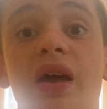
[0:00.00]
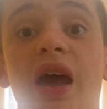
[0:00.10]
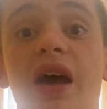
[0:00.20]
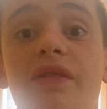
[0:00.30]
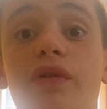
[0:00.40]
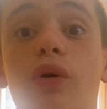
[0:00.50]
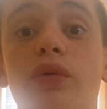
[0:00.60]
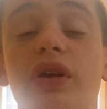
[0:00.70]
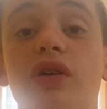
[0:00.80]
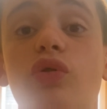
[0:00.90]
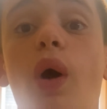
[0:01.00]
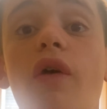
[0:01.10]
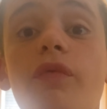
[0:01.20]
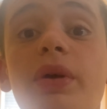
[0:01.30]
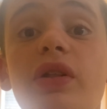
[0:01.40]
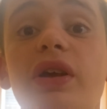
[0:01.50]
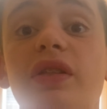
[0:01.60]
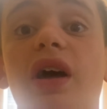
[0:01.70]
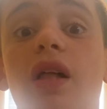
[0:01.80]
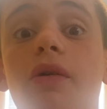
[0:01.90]
As owning a $12
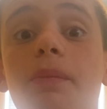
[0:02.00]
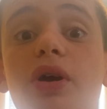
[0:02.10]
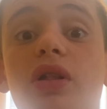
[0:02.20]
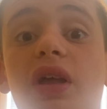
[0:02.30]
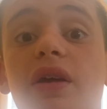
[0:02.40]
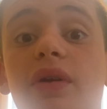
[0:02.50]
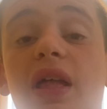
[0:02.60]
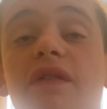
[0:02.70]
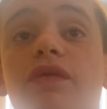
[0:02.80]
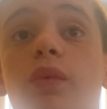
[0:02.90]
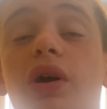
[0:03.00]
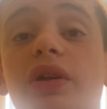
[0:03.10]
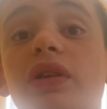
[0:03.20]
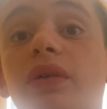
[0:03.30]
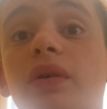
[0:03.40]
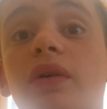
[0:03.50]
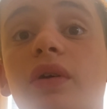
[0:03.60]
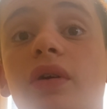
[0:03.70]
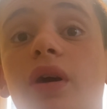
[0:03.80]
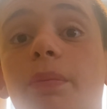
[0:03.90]
million McLaren F1,
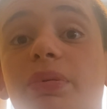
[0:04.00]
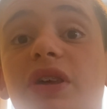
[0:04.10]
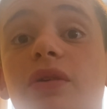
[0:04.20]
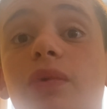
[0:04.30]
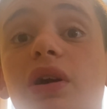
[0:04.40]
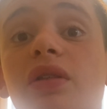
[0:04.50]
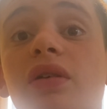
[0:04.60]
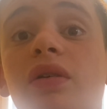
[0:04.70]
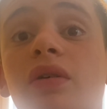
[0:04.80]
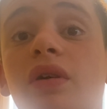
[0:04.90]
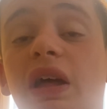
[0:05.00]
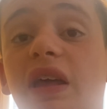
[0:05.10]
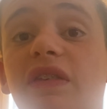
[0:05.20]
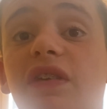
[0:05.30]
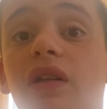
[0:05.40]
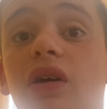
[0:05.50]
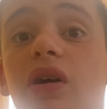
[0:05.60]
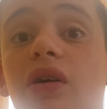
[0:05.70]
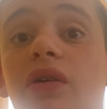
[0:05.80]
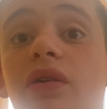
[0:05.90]
a P1, an
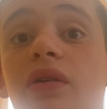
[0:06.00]
SLR,